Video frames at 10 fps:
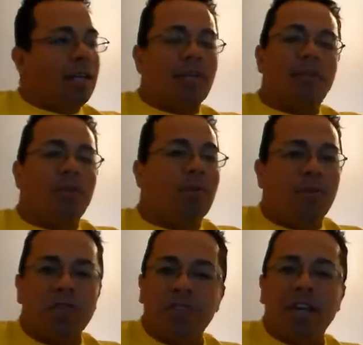It's a
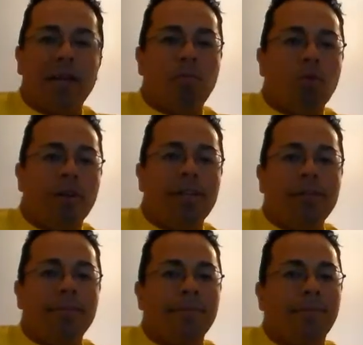beautiful Sunday
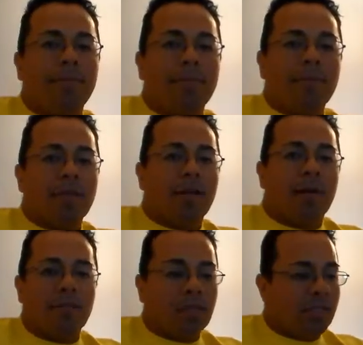morning.
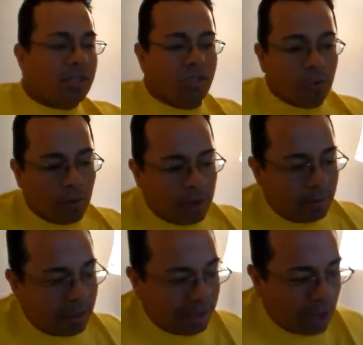I'm just enjoying
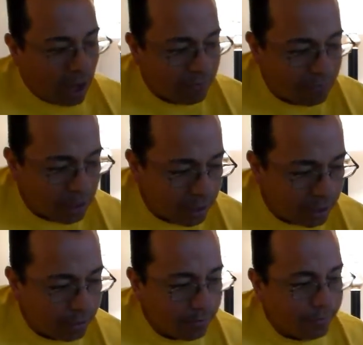my coffee
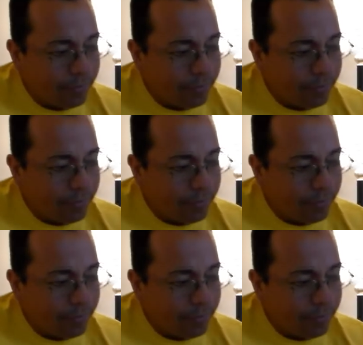here.